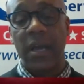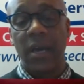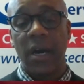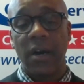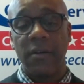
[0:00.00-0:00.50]

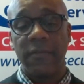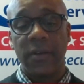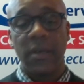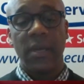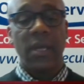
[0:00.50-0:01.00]
gov,
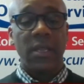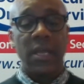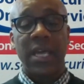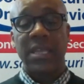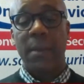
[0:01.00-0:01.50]

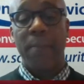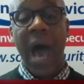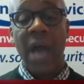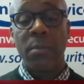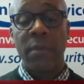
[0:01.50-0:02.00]
look at the
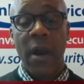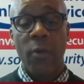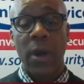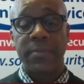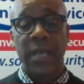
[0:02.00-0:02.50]
bottom of our
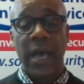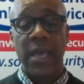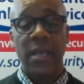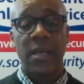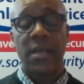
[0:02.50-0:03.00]
website,
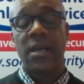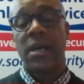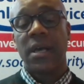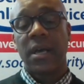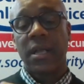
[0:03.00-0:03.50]

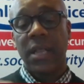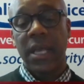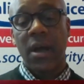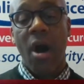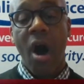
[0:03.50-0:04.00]
click
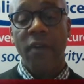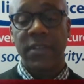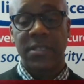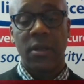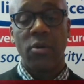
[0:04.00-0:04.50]

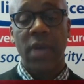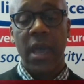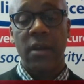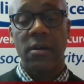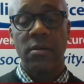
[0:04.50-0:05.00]
Office
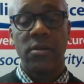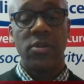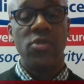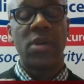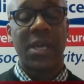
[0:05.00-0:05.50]
Locator.
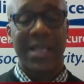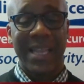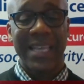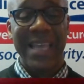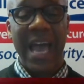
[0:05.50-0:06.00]
You can
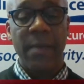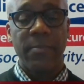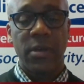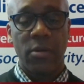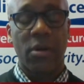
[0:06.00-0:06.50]
click that,
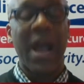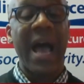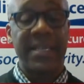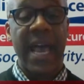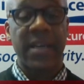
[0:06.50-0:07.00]
you know, or
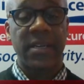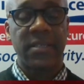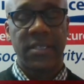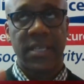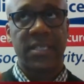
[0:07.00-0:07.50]
contact us.
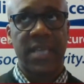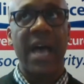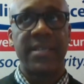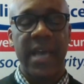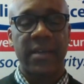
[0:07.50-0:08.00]
It says
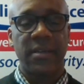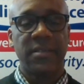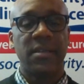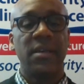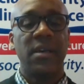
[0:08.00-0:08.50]
contact us,
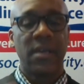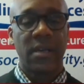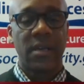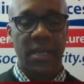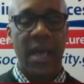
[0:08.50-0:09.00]

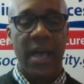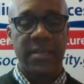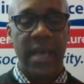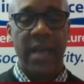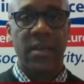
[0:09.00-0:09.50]
click
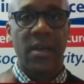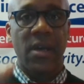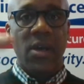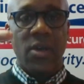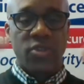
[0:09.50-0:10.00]
contact,
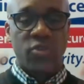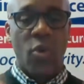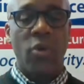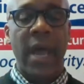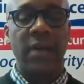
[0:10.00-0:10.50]

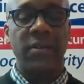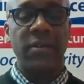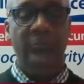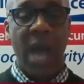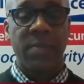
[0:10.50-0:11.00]
scroll down to the
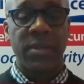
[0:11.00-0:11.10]
bottom of the